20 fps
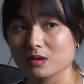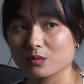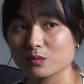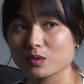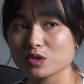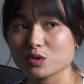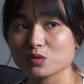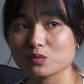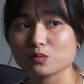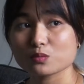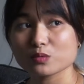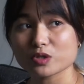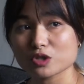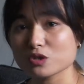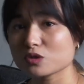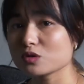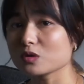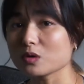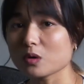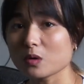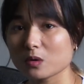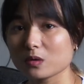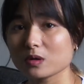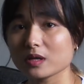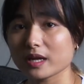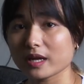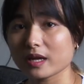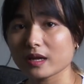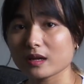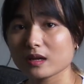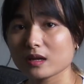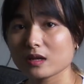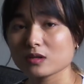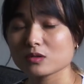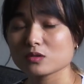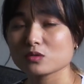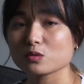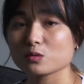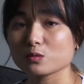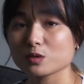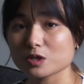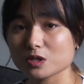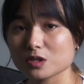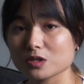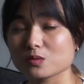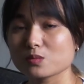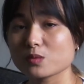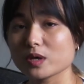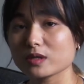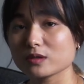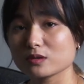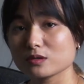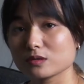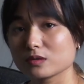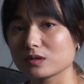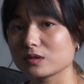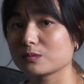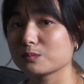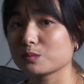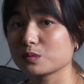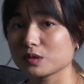which took whole day, so we just went to the